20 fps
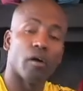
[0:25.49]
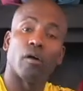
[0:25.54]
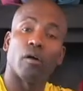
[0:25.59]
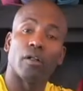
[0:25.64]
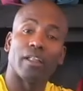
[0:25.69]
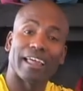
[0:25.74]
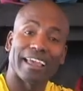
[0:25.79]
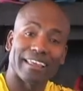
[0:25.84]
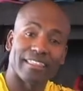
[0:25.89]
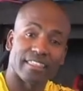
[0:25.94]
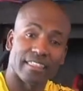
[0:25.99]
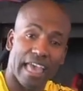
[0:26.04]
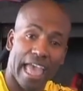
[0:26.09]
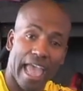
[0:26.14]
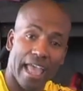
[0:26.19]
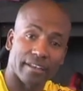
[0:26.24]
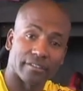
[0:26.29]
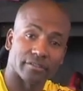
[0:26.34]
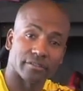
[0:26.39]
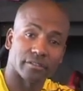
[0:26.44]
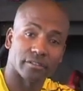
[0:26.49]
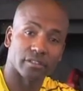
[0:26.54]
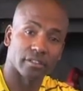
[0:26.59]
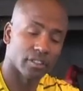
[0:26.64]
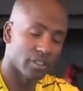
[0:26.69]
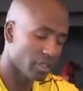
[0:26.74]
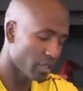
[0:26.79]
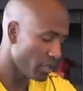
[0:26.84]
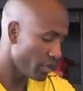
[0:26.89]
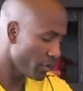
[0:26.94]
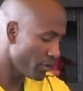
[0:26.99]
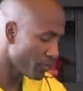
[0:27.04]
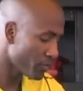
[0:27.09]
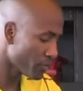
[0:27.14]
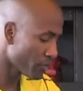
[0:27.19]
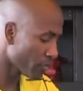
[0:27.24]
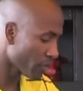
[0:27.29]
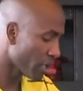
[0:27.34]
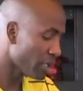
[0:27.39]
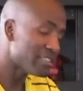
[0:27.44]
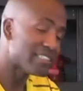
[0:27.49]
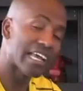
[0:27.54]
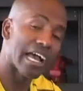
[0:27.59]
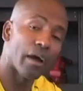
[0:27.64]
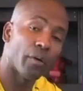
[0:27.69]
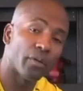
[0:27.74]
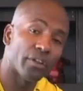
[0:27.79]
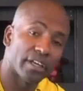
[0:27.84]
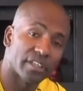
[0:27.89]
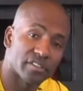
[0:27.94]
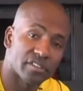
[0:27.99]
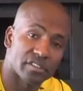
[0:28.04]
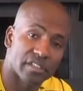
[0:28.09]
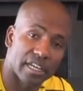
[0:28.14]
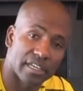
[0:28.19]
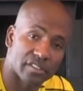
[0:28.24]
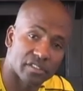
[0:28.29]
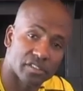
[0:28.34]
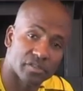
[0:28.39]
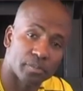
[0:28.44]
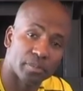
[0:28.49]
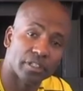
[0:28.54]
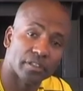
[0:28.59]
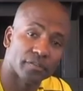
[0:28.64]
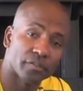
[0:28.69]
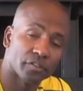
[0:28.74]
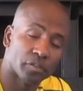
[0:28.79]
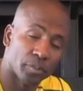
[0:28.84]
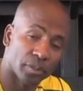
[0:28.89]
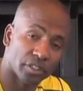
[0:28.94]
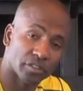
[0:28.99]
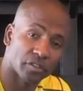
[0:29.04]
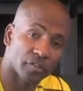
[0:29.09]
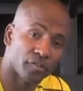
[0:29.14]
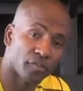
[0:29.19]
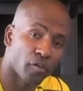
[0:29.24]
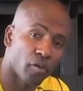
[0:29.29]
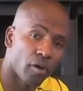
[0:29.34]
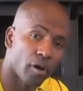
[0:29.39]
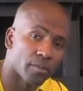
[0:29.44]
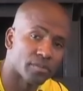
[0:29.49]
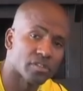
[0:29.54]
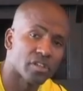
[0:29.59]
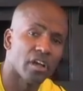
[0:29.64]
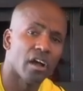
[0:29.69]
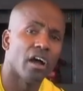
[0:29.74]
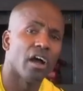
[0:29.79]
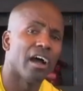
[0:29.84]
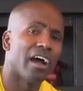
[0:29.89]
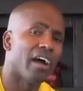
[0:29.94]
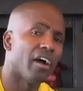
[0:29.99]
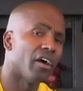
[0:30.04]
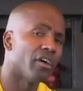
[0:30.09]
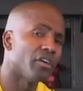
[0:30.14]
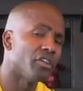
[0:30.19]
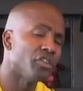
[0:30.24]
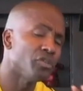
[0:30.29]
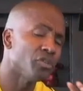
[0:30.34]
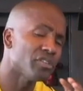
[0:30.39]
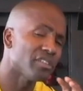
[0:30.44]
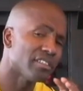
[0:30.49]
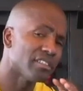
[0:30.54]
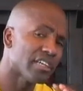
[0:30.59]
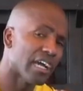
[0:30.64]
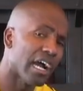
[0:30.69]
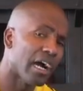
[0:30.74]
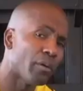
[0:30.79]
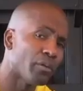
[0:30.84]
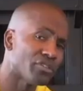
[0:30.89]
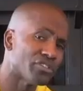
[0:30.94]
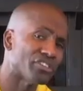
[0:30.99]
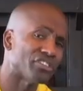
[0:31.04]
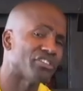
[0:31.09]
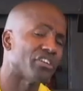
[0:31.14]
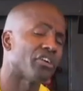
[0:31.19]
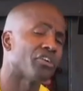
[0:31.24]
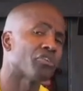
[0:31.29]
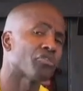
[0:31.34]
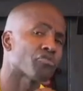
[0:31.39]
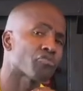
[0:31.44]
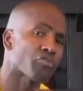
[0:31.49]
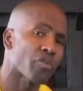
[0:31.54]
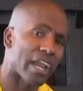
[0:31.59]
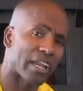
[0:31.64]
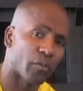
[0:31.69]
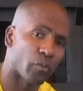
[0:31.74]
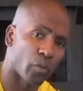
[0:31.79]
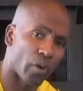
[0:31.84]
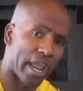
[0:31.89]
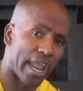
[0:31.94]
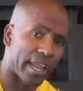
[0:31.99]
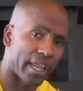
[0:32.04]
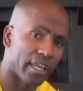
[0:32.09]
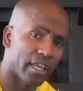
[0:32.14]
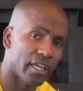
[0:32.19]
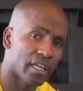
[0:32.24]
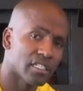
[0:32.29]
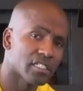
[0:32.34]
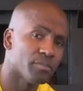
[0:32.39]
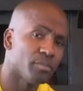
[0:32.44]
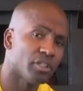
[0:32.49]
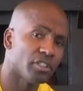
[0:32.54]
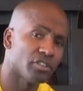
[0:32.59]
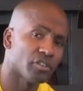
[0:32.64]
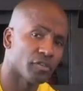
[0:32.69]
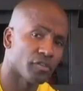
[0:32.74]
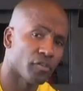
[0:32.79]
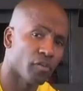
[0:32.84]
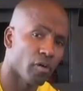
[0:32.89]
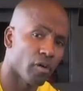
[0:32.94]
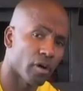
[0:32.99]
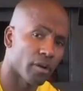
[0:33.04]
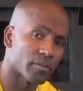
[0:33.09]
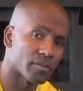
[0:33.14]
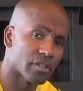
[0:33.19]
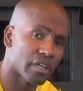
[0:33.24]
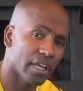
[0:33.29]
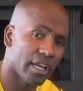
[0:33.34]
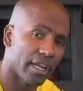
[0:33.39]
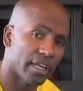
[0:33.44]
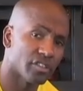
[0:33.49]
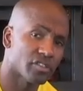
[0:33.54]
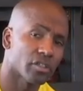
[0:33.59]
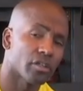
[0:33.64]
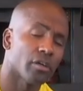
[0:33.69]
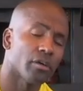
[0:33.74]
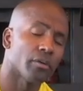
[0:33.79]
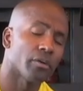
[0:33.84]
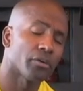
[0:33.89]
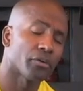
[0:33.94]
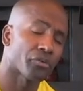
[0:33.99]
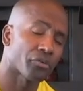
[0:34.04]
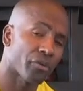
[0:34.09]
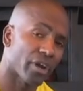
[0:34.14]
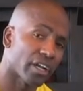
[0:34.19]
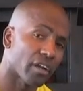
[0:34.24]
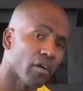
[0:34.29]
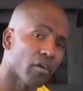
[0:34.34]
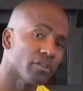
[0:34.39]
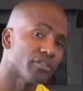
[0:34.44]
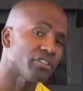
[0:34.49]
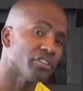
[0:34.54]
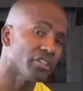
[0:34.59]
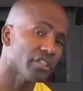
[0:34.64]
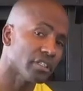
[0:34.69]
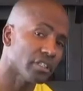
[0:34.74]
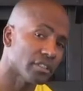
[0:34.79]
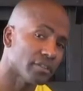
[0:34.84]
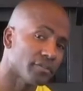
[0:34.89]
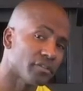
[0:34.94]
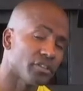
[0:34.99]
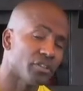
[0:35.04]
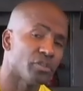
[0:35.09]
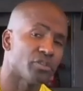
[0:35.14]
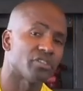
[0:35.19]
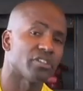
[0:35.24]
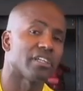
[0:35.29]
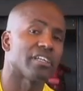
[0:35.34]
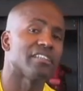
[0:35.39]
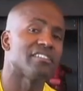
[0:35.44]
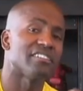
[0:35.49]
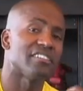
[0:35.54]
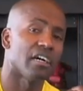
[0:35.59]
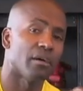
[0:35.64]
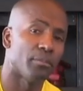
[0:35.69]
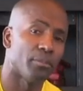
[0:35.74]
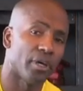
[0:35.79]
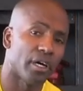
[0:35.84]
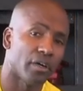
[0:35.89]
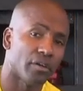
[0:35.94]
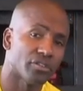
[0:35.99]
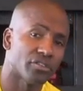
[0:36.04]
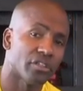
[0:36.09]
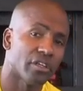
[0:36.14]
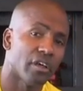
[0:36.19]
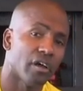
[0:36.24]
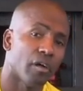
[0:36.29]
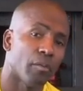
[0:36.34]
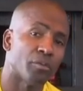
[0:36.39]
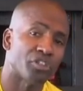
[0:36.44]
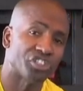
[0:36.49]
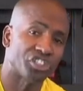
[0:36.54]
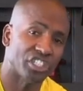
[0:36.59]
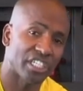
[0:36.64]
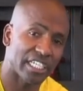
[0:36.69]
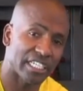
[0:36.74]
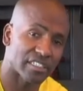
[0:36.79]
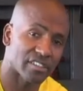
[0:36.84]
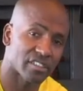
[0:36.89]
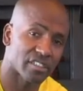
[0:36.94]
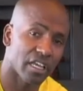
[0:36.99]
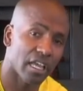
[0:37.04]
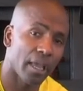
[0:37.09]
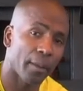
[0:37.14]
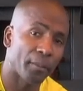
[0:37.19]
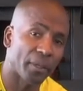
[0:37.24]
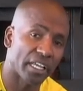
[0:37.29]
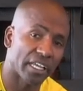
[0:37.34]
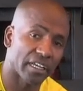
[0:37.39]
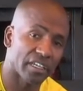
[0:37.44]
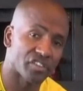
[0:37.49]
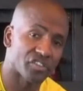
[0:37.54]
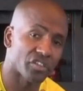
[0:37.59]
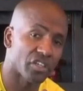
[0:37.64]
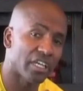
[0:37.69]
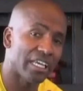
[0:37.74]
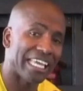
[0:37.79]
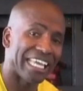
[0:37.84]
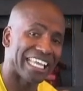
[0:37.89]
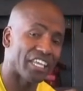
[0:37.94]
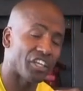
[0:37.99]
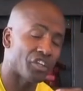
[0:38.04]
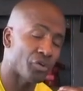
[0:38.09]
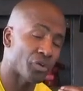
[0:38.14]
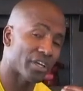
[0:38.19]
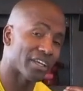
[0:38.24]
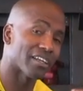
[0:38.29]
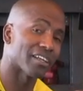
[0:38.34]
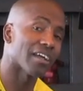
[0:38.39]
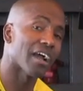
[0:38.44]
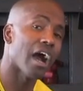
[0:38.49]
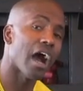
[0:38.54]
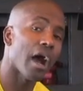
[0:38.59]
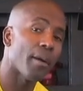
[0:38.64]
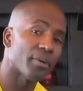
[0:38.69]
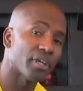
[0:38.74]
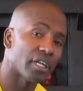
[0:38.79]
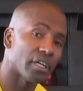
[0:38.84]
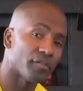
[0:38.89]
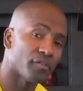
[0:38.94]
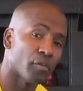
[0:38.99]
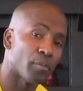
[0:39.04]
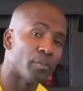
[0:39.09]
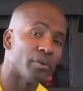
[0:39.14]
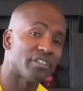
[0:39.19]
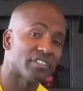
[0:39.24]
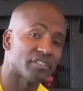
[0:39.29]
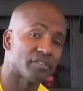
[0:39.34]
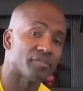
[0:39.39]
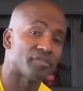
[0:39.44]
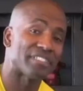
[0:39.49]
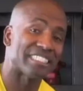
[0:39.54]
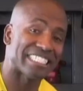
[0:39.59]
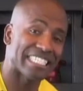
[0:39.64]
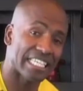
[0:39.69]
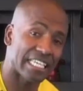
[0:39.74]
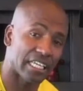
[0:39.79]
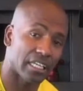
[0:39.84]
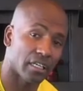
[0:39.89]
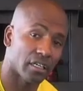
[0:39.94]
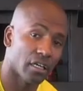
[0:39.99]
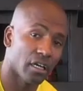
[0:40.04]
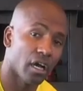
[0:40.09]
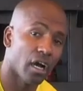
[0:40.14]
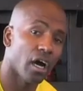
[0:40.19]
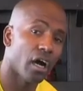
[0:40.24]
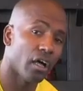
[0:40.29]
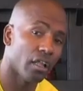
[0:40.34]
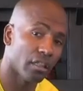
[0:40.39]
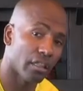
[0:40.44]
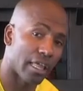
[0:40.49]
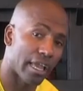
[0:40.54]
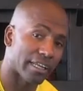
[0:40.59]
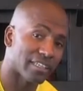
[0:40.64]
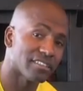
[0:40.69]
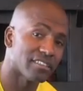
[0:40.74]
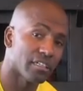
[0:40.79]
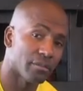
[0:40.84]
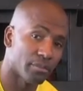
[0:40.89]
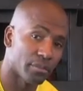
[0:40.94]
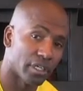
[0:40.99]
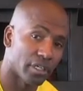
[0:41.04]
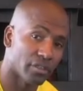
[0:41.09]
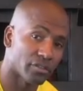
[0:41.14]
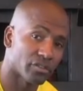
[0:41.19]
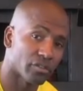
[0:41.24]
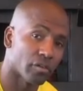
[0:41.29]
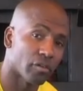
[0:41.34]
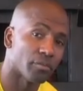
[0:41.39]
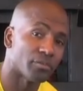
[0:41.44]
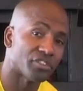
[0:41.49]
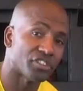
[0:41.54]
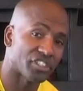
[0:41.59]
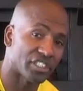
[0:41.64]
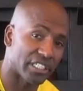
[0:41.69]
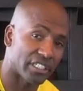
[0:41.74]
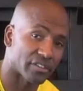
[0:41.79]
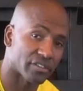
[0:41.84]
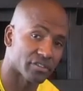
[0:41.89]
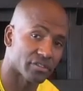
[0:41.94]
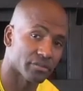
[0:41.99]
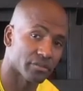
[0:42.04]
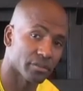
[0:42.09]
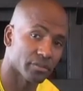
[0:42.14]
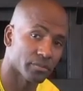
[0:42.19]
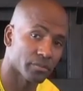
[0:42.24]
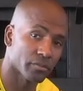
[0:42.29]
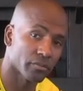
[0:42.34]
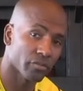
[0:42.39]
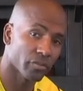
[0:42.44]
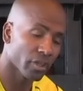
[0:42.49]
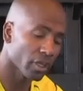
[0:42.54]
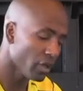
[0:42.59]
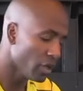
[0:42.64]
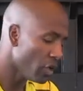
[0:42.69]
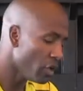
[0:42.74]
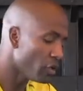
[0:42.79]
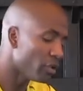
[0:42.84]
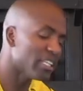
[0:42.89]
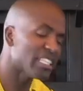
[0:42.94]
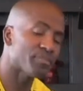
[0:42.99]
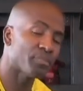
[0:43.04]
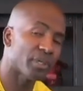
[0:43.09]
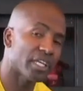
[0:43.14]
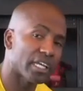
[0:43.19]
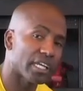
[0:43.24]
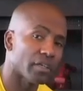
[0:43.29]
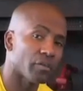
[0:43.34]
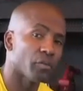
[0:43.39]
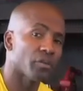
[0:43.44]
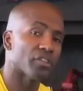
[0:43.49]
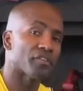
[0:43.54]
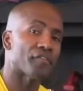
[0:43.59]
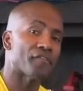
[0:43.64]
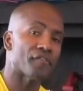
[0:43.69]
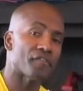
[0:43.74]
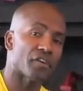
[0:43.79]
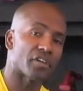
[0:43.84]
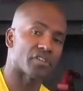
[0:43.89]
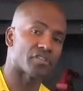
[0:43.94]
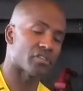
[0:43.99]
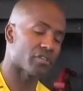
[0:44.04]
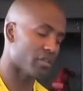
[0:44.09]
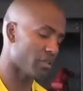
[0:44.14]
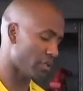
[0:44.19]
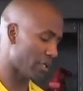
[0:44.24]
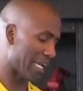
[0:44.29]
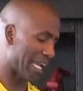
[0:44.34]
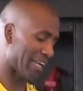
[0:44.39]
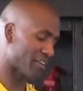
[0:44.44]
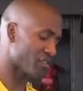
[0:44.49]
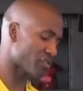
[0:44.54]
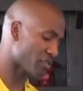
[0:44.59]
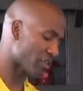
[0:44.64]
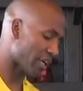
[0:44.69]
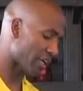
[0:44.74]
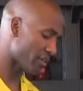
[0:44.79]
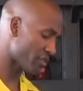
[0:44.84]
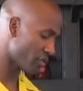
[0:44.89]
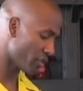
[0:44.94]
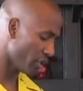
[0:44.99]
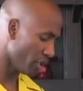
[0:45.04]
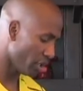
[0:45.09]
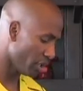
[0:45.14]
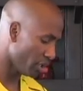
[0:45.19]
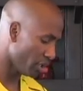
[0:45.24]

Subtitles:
or like that. Towel exercises to build your forearms. Using towels is a great way to build your forearms. It's a great alternative to using dumbbells or machines because you can accommodate for muscle fatigue, unlike dumbbells or machines. Well, let's begin with the first exercise.